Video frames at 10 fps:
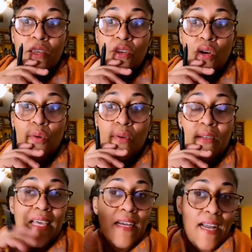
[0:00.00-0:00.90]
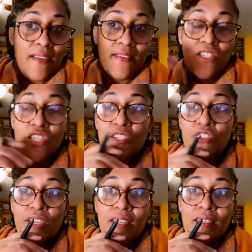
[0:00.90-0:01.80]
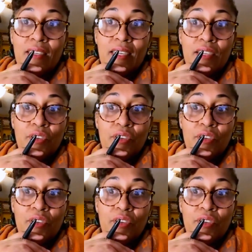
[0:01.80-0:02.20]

with like I had children,